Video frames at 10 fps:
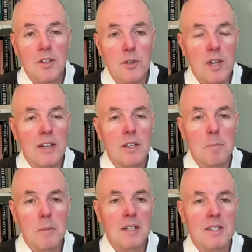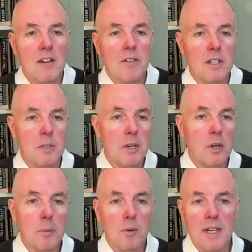the Ugandan military has been
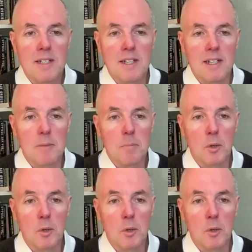operating in